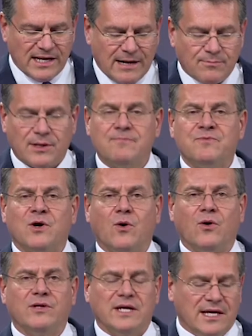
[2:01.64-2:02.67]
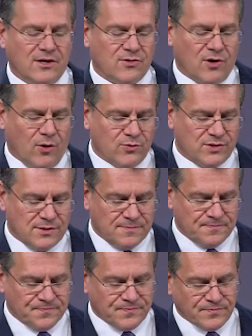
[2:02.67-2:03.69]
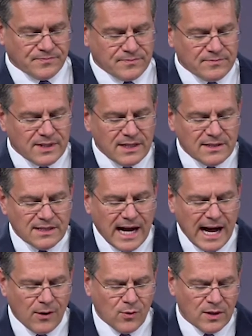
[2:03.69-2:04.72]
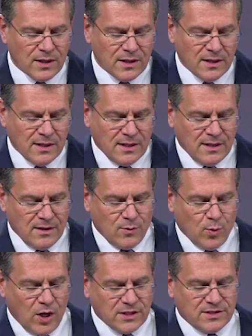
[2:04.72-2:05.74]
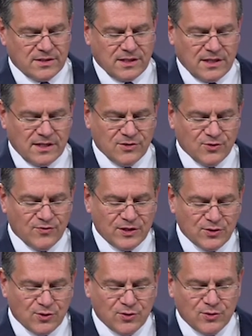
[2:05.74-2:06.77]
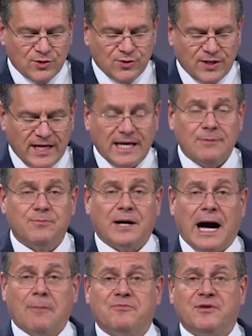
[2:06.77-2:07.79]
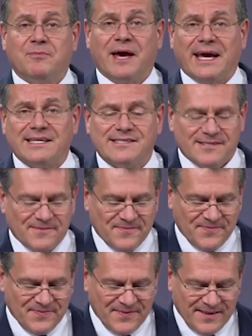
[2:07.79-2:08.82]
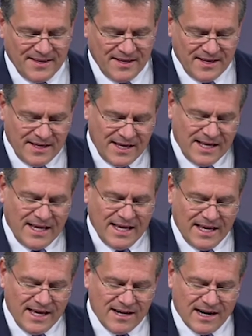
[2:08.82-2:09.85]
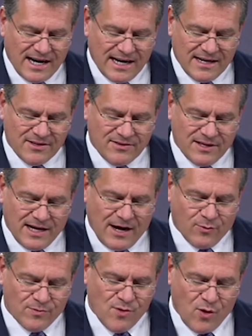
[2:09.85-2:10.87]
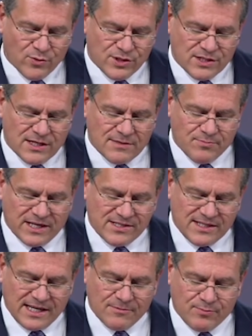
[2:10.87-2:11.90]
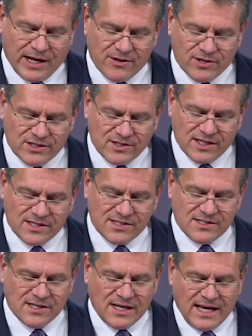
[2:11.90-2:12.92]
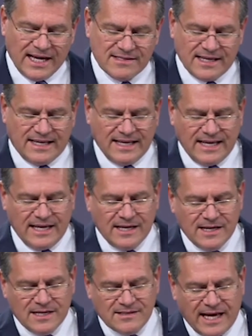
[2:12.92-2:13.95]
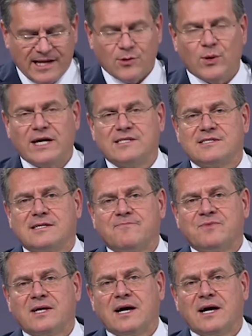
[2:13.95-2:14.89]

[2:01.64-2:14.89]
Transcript: number on EU roads. Now, what do we do to keep up the pace? Here are our most pressing priorities as a key takeaways